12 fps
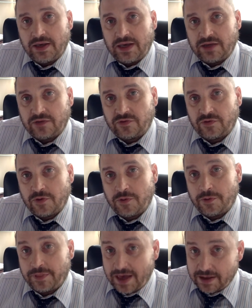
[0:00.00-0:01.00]
And
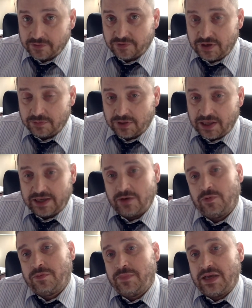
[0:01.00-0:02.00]
so that seemed like
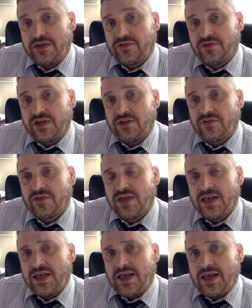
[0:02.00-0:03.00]
it would make sense.
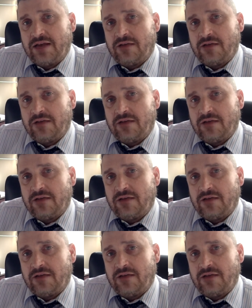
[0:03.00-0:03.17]
And